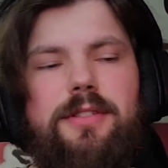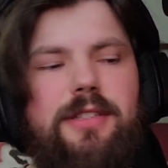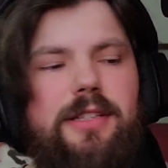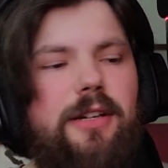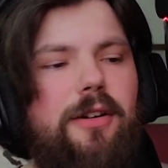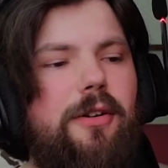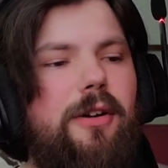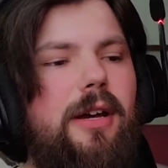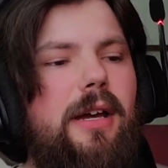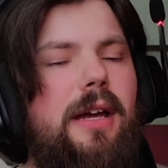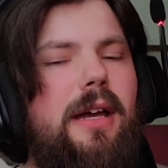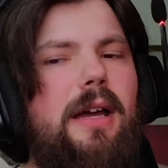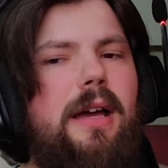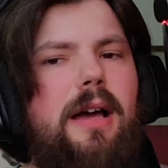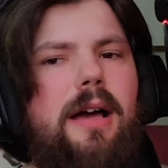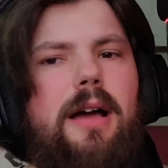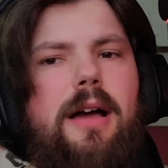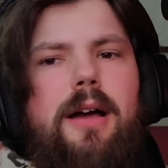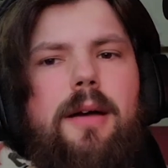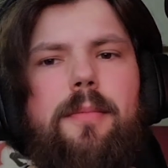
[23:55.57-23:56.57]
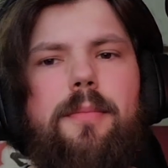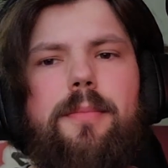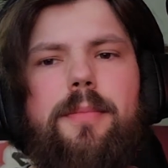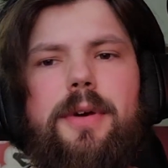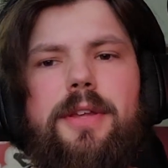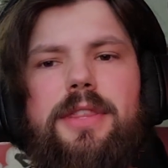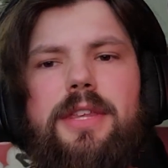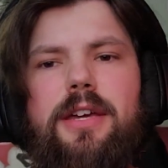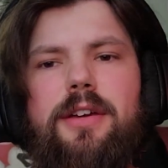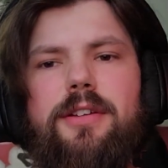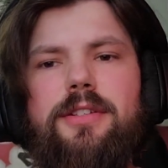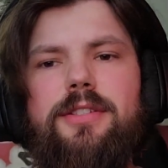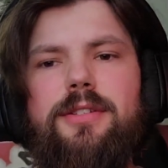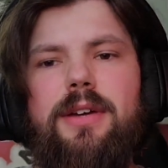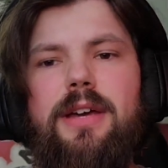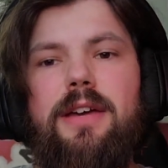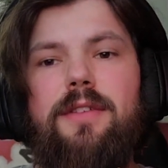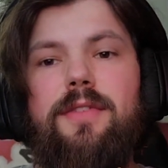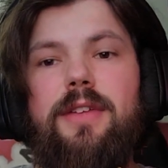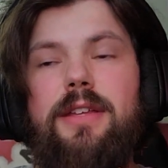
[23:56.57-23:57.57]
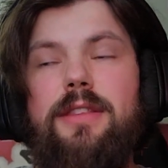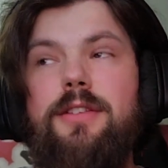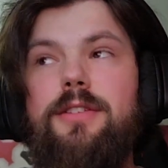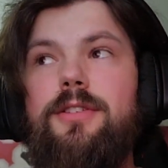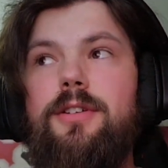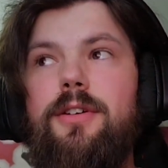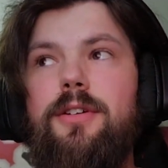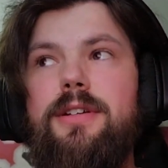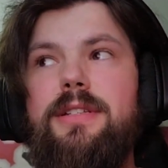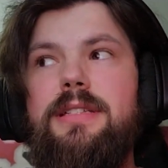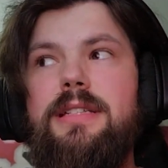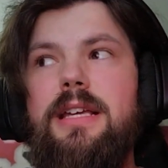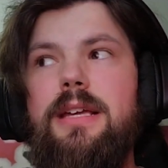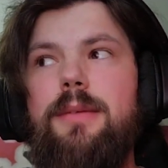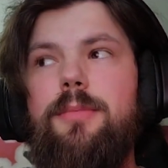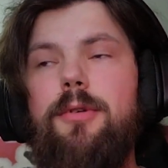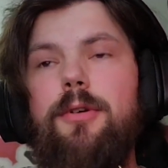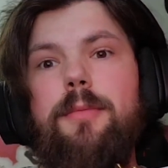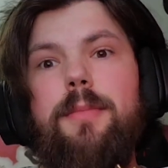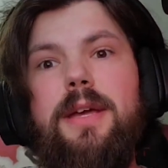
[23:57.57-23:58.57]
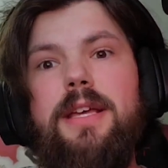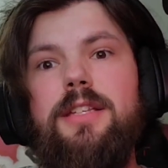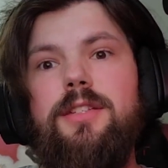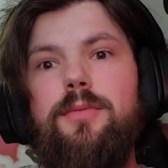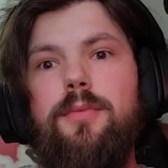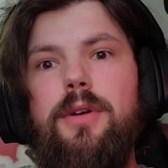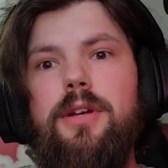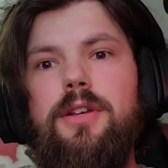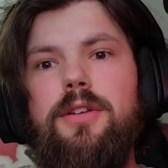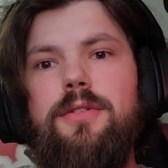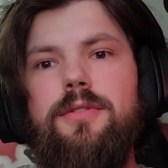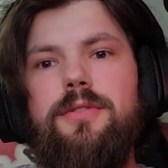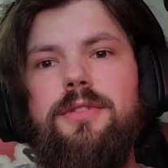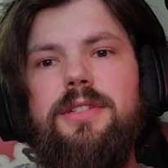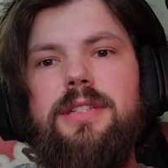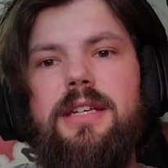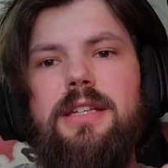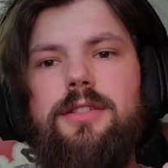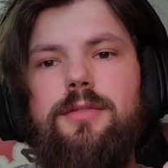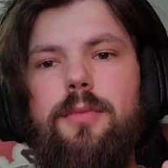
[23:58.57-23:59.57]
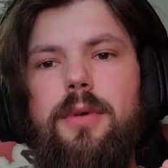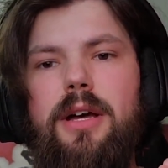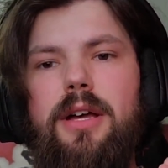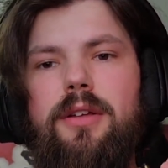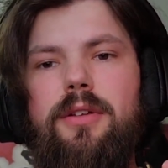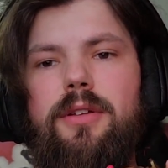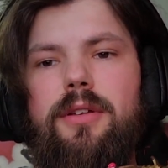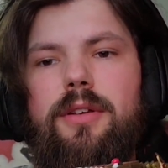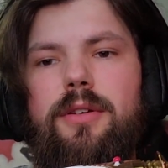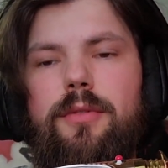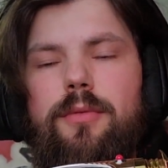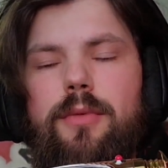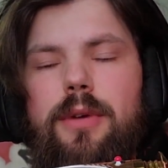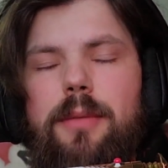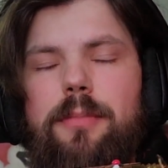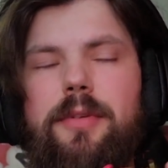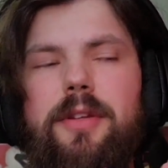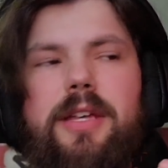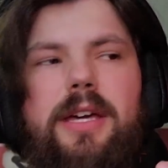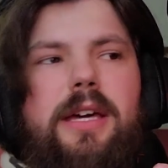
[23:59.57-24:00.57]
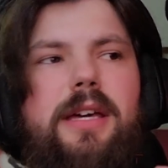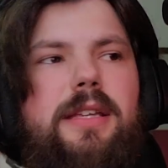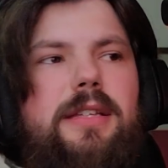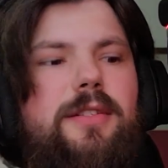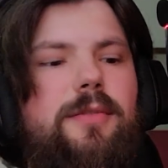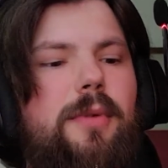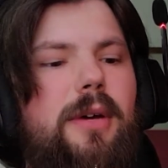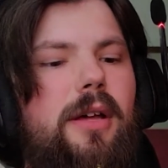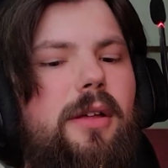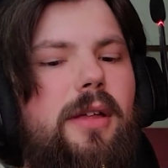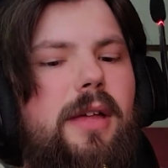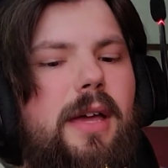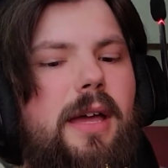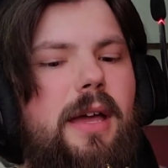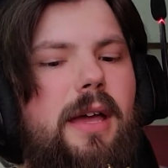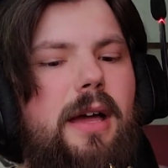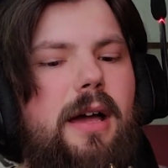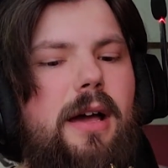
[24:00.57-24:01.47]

So, but they also have like the Dark Saber Mace Windu's as well, replica as well.